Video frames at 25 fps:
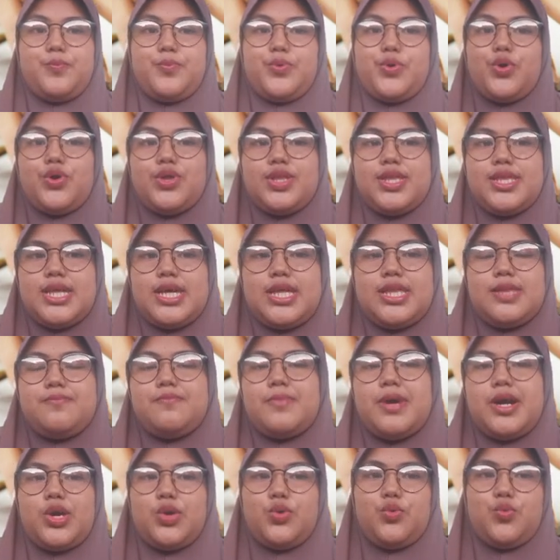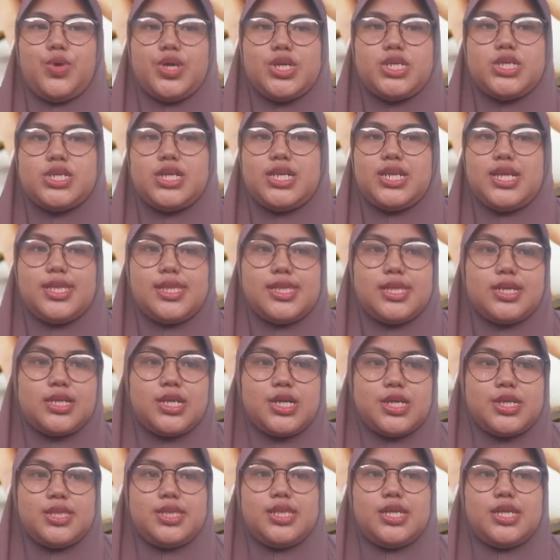process by which listeners